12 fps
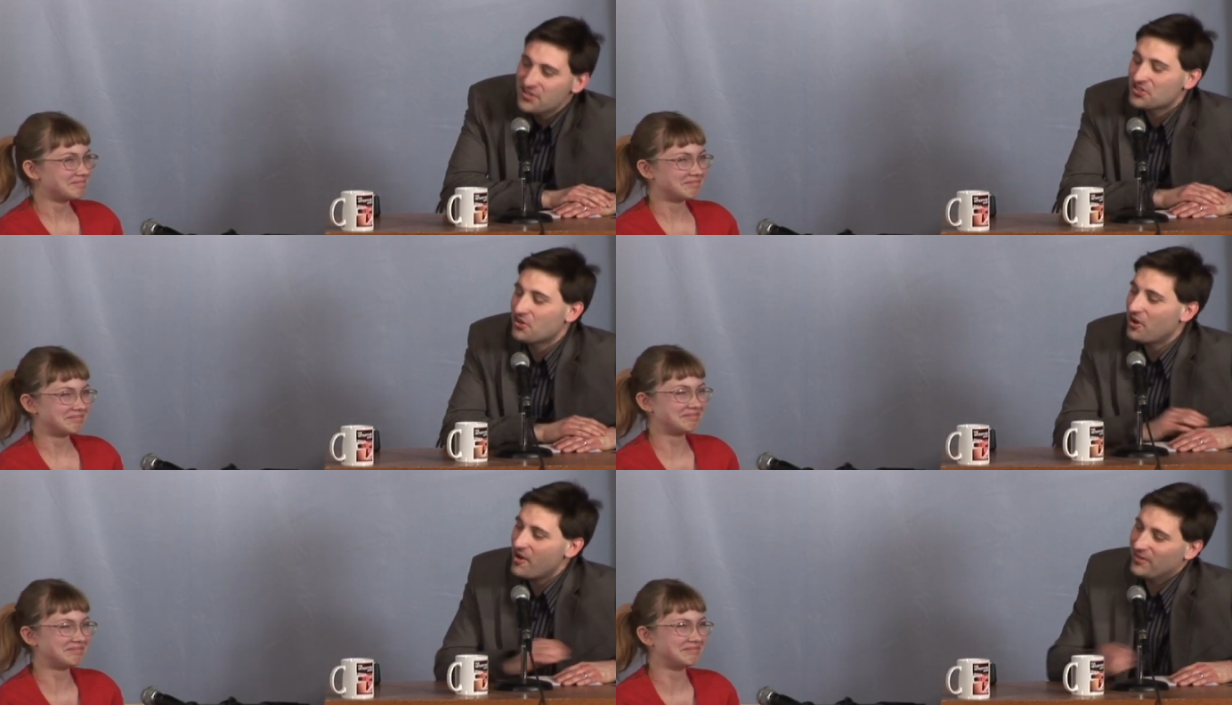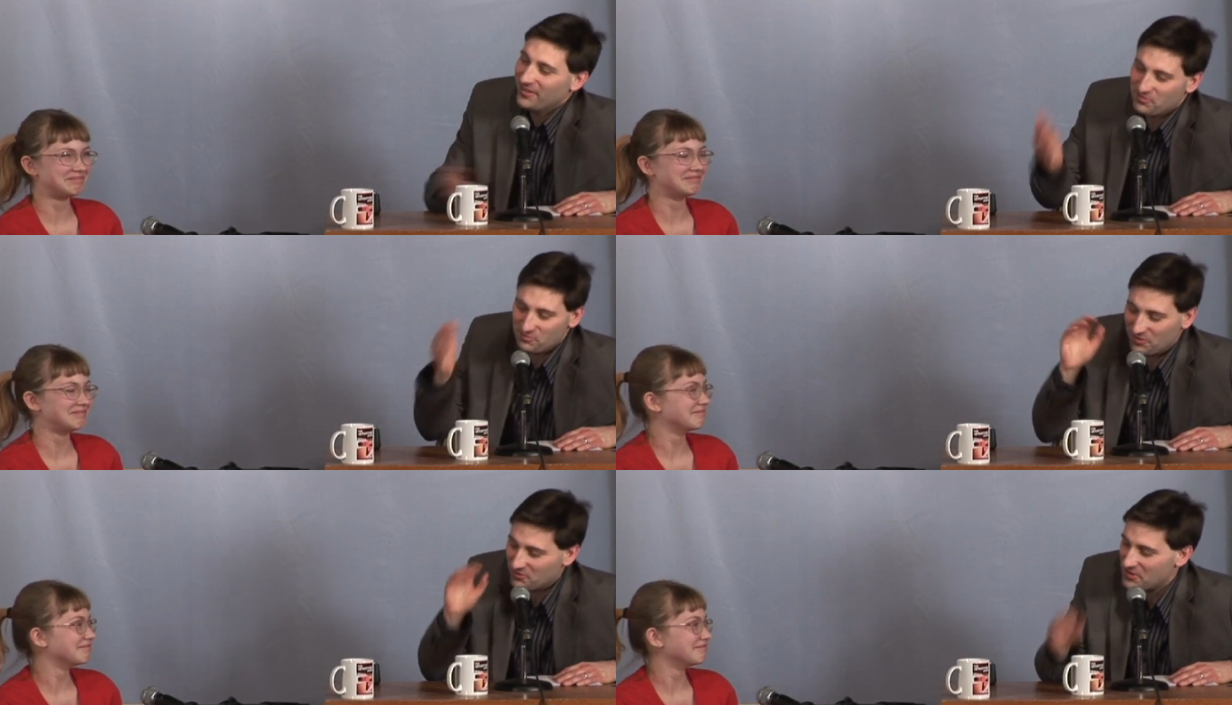Speaker 1: so, I
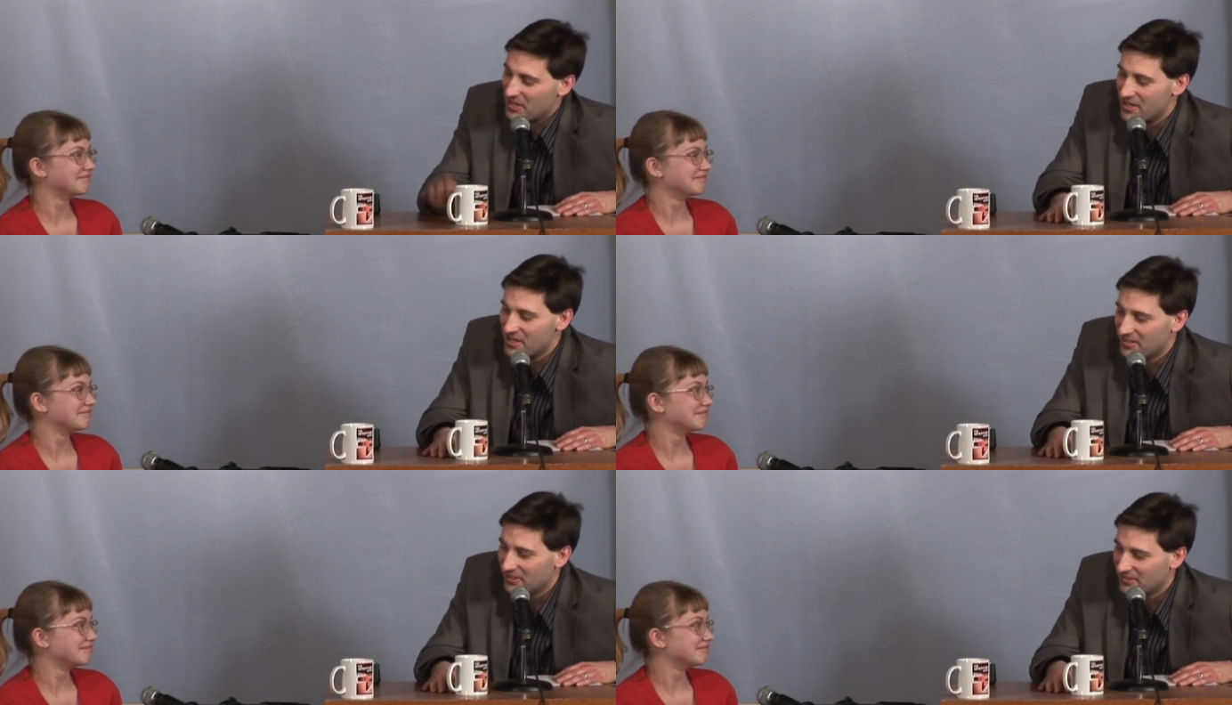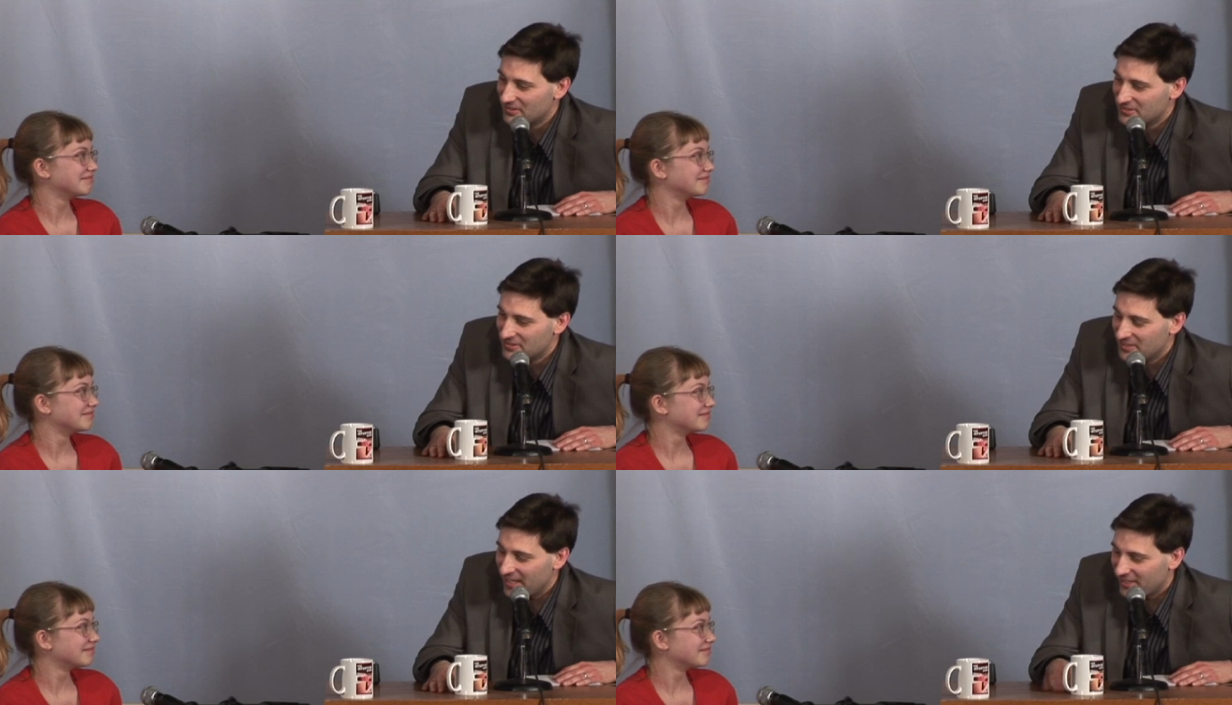mean,
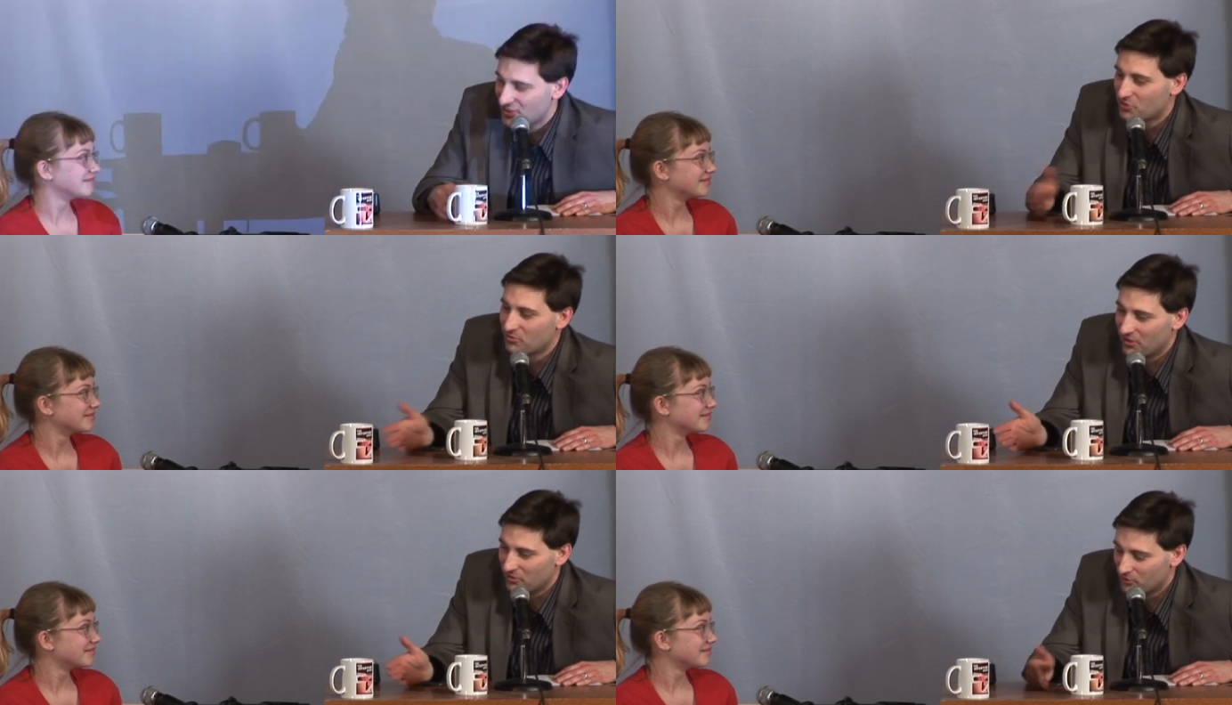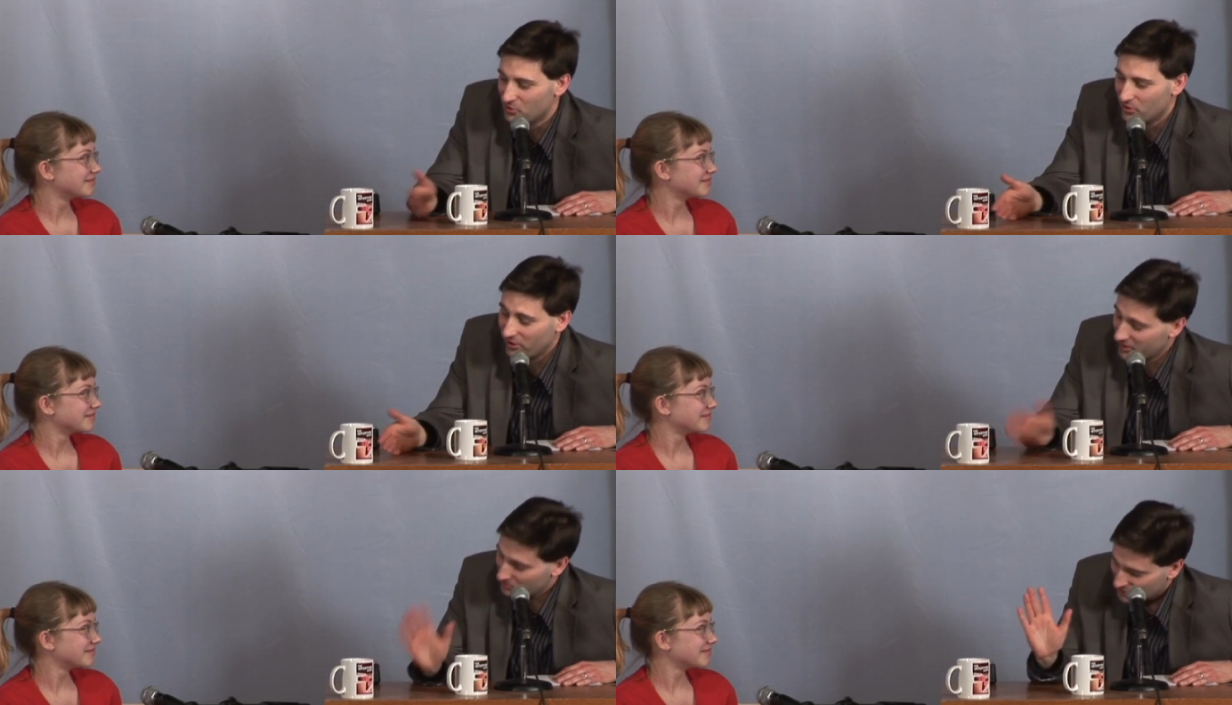take us, if you
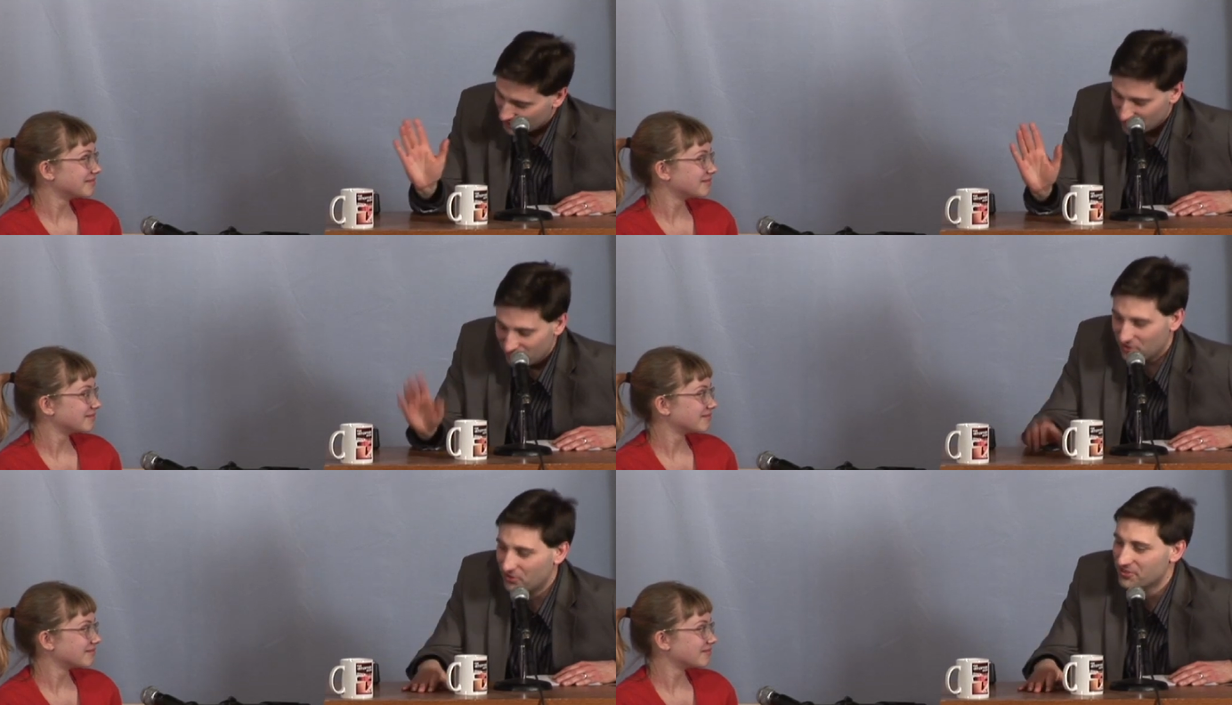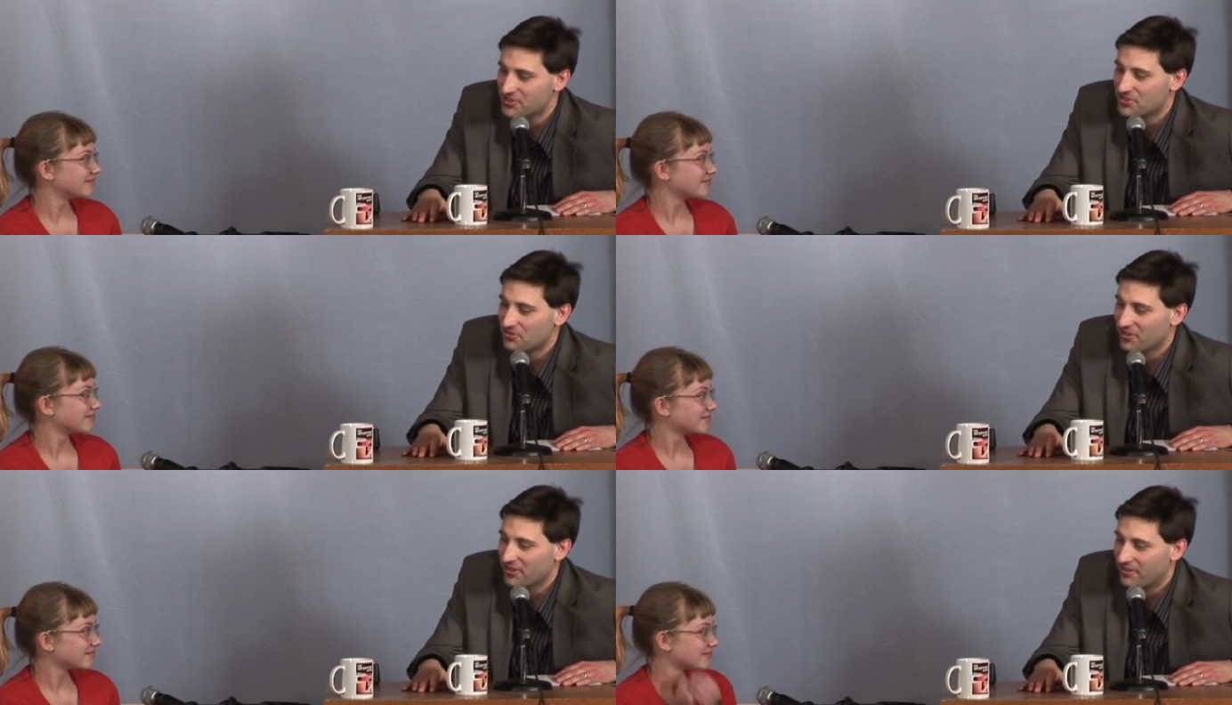will, and I'm sure you've told this story a